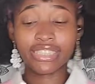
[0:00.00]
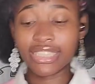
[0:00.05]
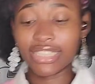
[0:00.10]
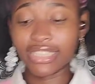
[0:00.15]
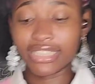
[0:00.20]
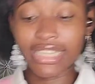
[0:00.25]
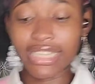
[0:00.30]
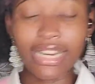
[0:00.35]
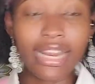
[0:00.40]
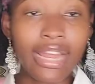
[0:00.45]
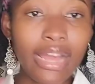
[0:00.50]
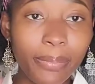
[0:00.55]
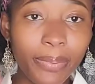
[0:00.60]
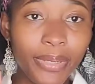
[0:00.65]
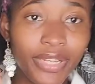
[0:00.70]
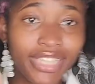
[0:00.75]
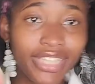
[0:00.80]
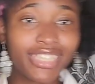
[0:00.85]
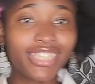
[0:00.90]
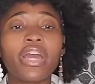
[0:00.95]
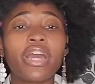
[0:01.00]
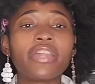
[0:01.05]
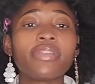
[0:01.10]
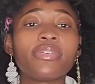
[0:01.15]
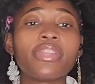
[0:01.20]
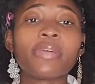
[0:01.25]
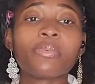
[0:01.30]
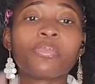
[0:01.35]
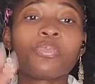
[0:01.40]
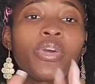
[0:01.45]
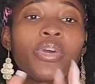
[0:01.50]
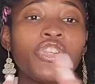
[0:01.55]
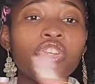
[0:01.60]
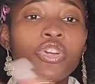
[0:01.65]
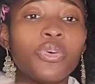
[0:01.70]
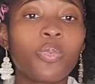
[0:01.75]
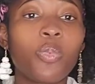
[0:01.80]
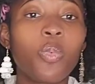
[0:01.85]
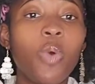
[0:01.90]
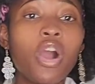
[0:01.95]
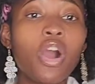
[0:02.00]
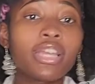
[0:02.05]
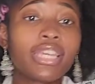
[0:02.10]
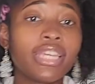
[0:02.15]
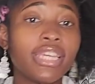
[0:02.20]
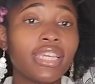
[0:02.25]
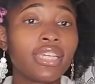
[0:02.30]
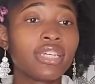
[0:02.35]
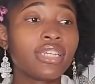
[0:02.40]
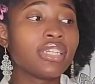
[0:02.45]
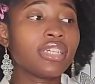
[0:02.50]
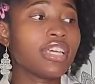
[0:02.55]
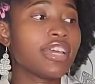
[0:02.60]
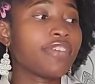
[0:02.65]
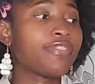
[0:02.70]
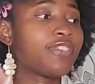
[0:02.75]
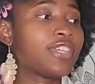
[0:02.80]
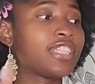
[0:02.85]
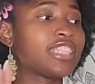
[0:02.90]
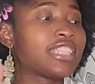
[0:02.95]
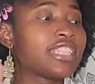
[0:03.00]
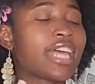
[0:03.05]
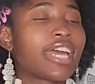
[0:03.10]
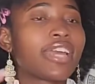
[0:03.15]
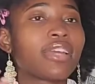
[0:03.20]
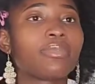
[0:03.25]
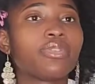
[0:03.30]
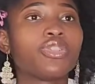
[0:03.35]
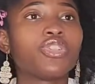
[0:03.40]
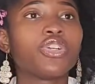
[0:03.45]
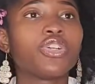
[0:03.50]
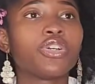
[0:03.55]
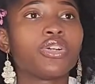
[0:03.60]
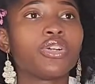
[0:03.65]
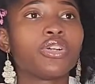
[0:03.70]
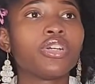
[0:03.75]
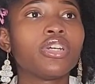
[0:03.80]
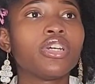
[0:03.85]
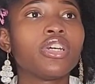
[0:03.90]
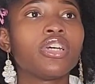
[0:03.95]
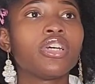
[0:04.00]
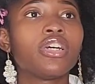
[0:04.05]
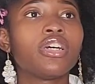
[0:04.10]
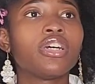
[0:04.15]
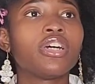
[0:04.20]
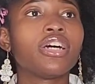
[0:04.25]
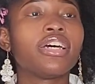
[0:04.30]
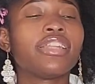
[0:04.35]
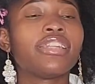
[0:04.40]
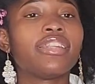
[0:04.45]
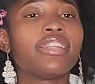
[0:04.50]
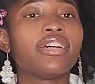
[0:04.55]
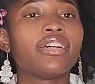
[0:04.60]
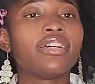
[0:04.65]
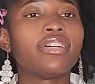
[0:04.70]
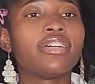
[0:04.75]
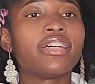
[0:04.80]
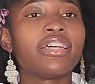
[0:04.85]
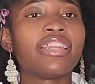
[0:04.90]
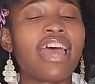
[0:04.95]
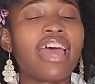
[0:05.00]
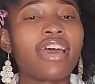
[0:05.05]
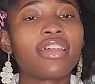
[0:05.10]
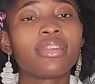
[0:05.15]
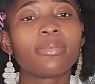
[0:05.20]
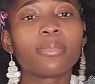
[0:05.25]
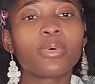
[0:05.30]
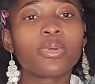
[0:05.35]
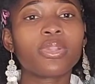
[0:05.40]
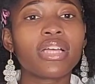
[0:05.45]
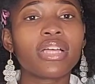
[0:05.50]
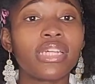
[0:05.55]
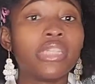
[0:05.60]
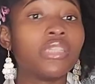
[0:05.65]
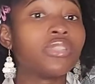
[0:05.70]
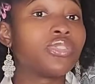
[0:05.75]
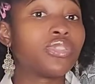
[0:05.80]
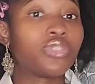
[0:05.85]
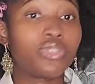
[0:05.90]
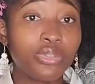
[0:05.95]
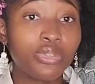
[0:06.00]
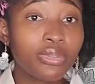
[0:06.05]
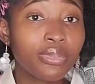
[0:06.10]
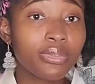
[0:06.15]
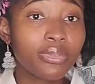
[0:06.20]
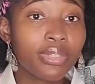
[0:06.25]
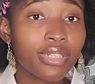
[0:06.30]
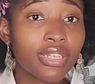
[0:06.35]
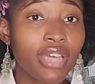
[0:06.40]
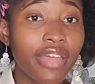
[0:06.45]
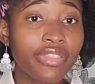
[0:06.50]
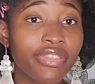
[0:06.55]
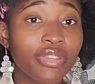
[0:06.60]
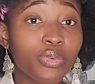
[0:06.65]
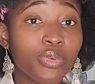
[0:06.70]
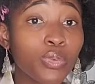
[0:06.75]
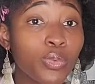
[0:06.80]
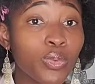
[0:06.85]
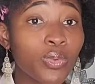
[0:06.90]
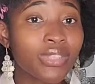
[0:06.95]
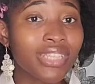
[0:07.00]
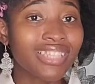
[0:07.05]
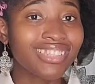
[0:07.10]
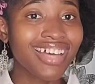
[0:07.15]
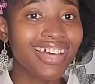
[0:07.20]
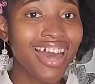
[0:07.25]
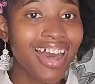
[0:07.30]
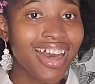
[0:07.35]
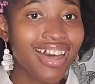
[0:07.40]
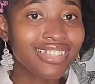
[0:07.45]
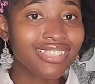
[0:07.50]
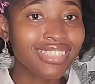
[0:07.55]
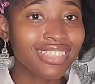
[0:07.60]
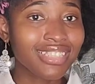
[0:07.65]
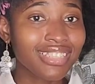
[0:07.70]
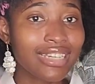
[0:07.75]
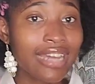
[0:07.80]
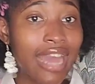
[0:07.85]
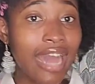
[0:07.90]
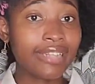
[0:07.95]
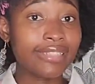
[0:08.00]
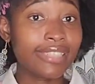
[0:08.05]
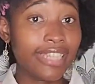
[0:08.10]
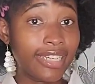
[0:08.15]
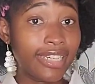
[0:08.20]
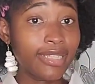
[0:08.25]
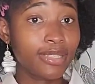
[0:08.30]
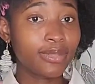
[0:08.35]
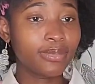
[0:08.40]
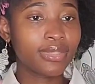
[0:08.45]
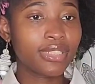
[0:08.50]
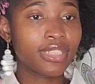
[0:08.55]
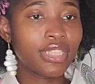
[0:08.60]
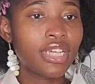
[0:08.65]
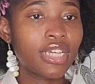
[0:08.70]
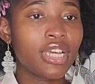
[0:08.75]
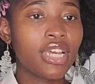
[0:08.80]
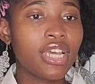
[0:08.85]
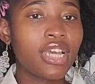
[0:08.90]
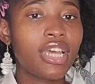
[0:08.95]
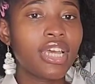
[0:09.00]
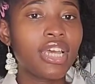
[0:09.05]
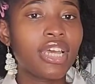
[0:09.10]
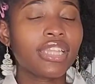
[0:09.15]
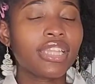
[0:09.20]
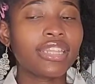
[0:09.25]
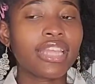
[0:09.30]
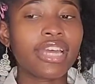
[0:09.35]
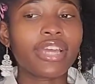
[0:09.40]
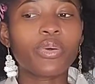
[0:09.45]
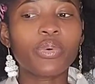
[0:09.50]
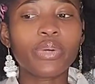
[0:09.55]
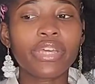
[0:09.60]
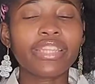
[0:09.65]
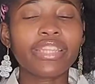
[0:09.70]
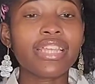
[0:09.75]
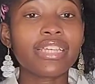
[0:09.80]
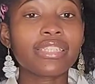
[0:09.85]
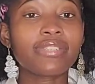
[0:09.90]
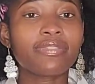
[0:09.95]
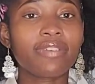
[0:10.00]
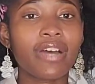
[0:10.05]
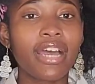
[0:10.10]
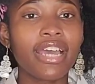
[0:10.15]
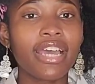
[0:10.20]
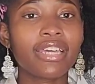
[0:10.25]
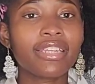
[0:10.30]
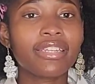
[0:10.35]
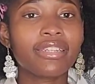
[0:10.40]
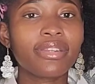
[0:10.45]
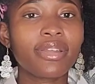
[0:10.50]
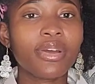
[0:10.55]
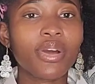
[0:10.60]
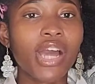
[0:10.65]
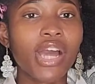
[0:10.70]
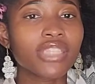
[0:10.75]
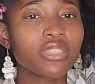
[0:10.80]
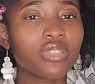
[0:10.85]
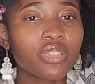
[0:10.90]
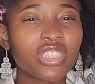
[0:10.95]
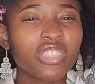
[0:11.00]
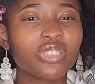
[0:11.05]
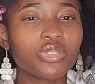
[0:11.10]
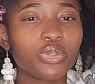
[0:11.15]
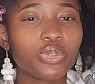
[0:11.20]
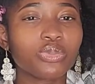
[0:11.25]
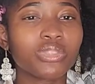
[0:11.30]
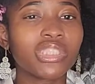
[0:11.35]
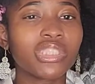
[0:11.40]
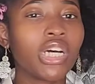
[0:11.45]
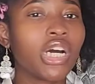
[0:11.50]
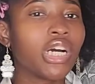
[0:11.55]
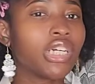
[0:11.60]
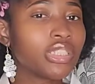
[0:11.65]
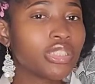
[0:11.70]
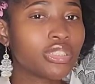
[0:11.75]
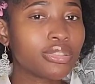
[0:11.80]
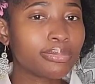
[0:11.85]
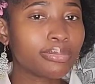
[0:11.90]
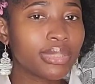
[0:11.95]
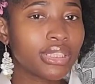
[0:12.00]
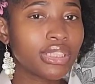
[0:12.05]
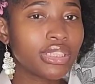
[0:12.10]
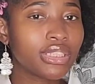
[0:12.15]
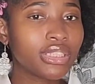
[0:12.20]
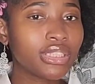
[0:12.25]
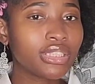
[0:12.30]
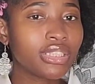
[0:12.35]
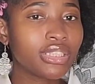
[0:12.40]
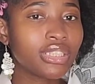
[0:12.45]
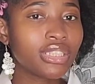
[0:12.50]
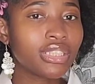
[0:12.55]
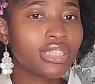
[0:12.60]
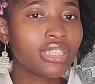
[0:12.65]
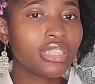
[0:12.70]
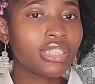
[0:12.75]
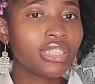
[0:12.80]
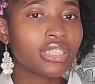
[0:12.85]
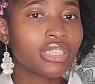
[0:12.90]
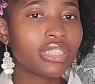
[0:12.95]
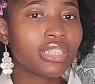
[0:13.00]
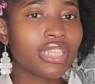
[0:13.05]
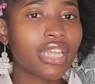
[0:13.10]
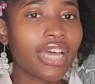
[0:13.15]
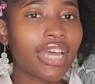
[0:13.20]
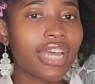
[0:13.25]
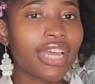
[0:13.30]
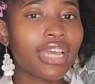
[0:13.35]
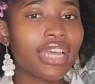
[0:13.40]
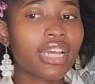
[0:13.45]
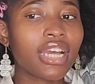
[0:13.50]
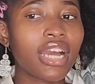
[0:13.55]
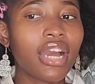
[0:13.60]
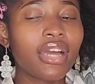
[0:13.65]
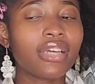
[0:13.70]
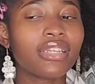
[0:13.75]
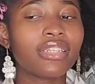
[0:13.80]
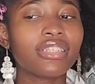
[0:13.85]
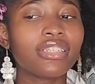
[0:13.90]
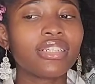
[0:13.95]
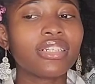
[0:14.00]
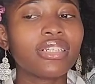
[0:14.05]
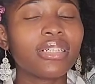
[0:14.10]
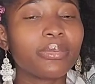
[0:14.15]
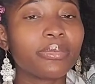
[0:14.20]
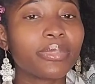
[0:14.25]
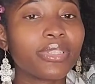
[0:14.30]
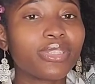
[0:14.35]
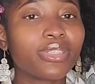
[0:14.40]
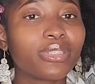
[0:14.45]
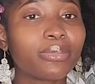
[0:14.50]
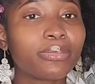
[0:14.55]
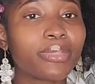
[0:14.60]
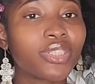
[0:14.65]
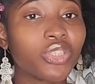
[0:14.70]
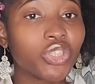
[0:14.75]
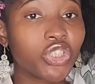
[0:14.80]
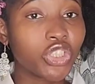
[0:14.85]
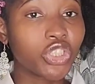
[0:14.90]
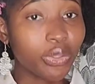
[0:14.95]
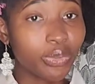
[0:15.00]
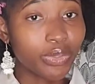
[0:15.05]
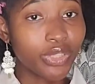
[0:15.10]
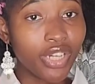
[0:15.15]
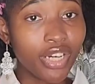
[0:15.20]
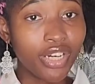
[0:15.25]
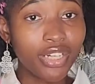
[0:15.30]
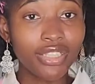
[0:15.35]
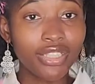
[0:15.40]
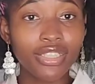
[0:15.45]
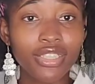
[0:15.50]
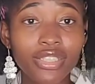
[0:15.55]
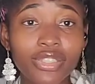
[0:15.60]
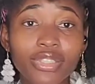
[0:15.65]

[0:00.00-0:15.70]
thing that happened. And when you're walking, if it's like you're an animal at a zoo, and the oohs and the ahs and the goddams, like, okay, that's fine as long as you don't touch me. Like, I didn't come here to be a show dog